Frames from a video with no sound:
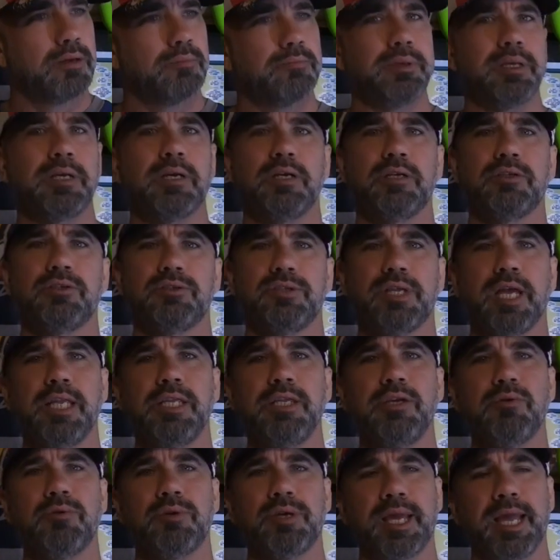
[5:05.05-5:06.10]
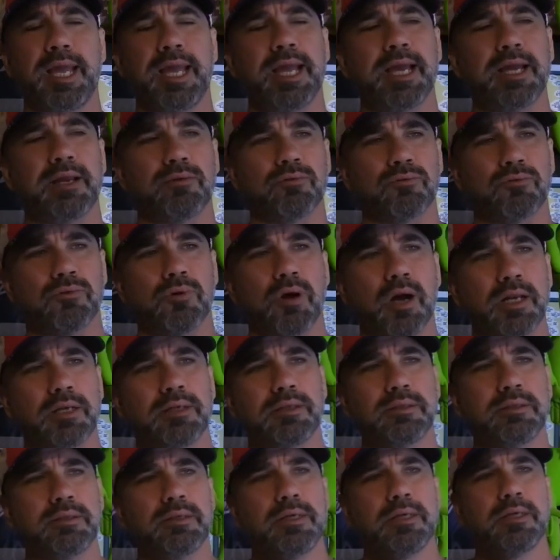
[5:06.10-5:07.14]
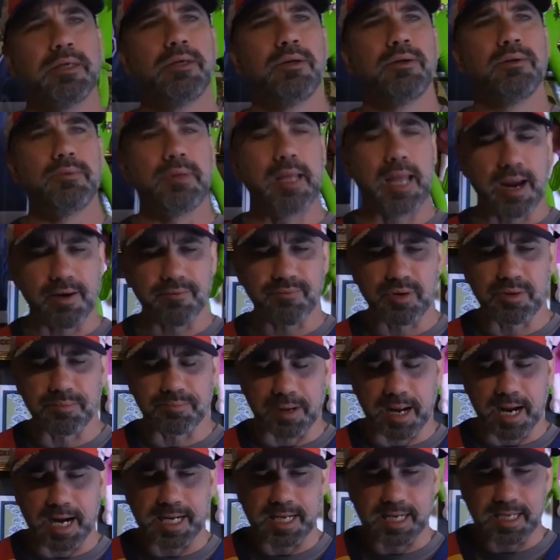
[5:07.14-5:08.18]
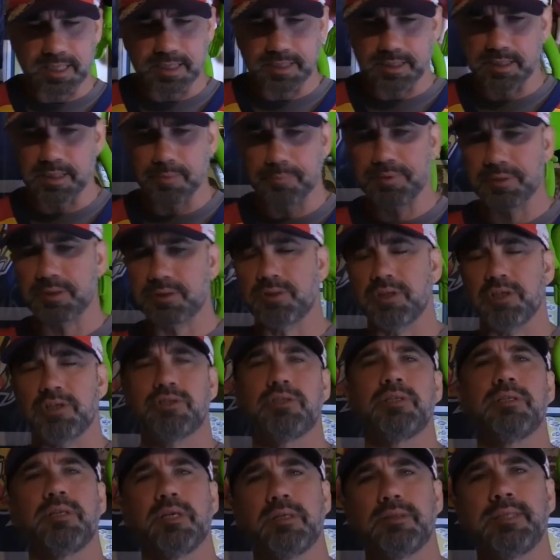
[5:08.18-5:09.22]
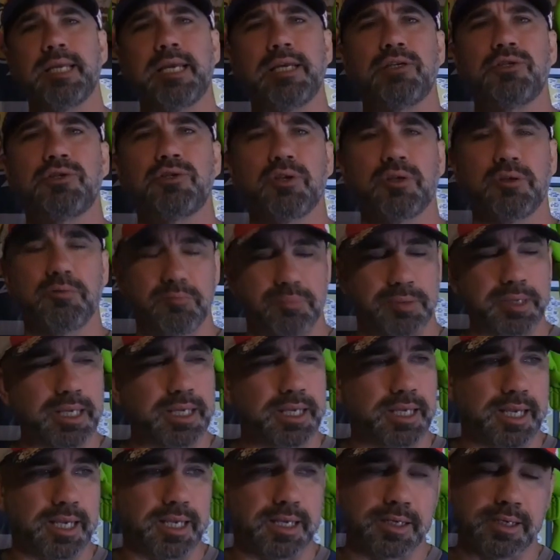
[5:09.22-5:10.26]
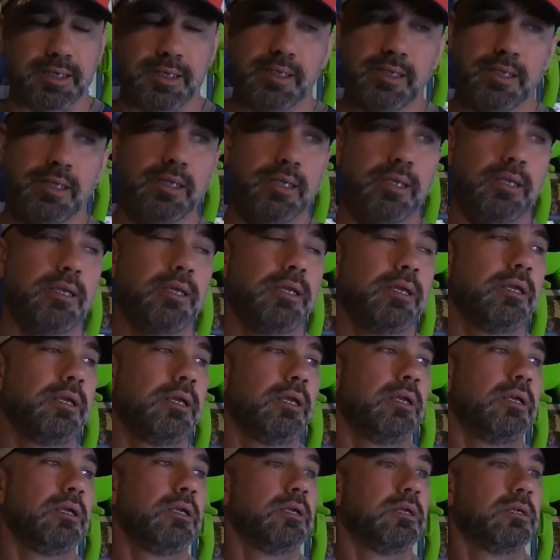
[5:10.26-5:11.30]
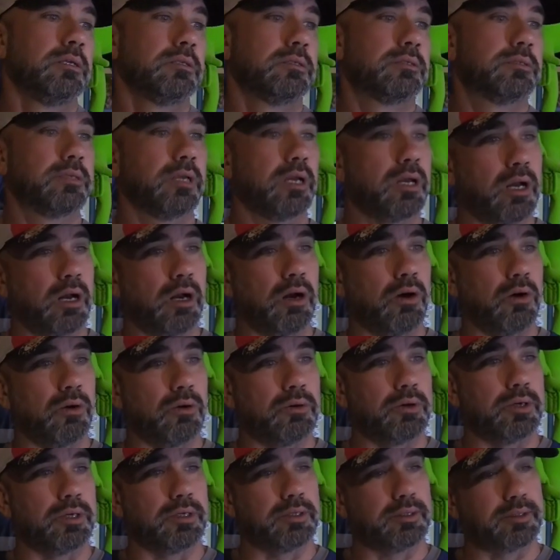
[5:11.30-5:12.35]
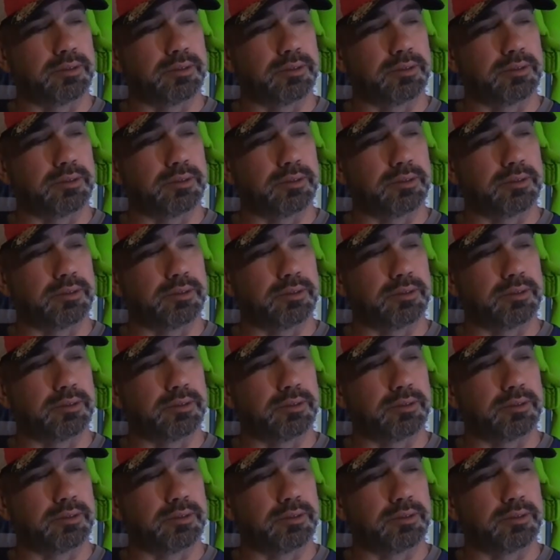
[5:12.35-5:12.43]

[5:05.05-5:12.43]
because then you can't run everybody in the position that they should be in. So,